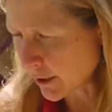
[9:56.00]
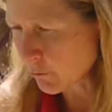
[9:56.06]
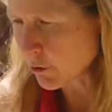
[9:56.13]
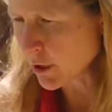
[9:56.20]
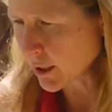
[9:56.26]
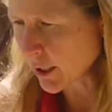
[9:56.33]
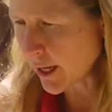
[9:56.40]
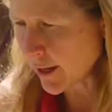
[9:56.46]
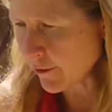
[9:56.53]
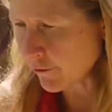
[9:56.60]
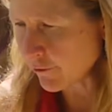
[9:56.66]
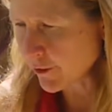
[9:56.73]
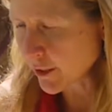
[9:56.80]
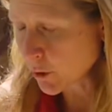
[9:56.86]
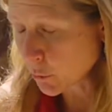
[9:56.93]
in real life,
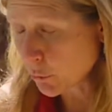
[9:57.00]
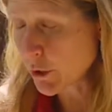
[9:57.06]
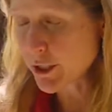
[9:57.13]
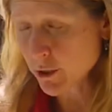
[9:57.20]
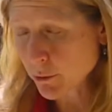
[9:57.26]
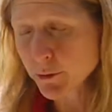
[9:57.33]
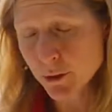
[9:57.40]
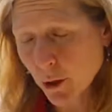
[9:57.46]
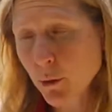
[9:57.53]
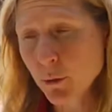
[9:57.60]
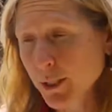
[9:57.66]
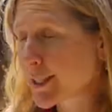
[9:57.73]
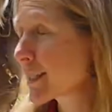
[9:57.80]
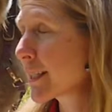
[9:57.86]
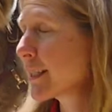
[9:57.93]
we don't know
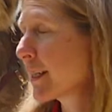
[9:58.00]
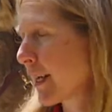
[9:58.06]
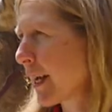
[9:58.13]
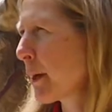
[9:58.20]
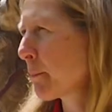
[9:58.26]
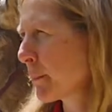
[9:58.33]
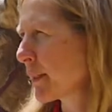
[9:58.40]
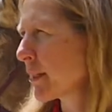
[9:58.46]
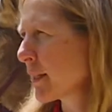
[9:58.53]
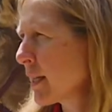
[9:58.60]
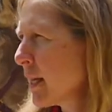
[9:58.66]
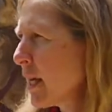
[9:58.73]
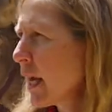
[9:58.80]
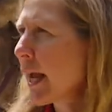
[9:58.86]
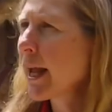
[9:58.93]
what's going to happen,
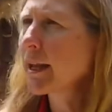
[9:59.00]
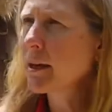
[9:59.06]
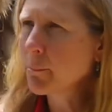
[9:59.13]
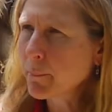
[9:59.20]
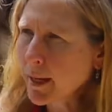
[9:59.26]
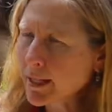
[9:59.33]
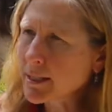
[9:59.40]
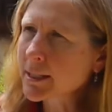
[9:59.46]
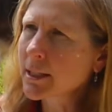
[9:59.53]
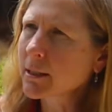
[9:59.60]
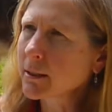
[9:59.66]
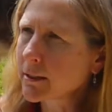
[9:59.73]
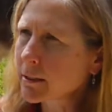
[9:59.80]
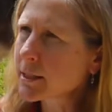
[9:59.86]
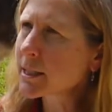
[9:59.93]
and it makes it
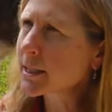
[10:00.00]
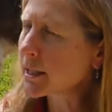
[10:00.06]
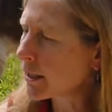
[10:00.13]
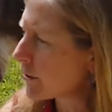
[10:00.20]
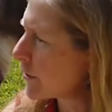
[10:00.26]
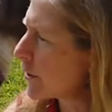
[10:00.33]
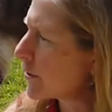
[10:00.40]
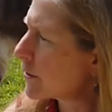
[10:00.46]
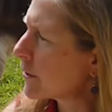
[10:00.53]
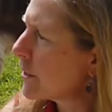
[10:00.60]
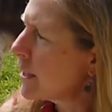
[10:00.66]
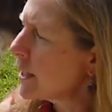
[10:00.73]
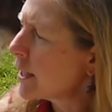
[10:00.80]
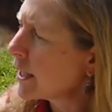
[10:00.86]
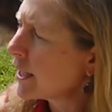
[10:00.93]
a little scarier.
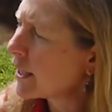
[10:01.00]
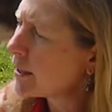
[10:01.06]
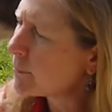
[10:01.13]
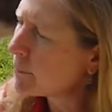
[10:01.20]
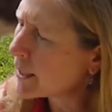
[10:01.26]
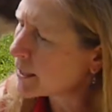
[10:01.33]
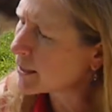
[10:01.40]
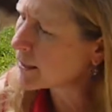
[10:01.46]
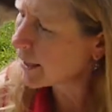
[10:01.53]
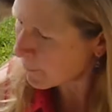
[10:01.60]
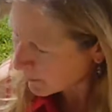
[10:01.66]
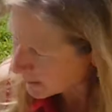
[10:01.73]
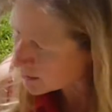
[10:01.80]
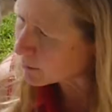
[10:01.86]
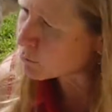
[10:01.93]
And it
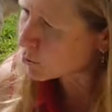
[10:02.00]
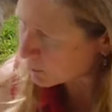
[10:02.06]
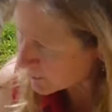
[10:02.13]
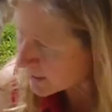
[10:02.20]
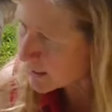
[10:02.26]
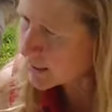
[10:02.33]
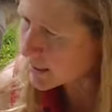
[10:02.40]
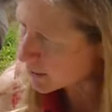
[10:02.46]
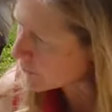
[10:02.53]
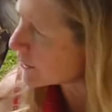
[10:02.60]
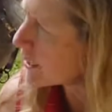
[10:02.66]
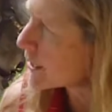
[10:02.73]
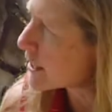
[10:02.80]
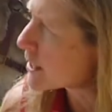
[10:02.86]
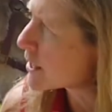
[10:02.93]
makes it more mysterious,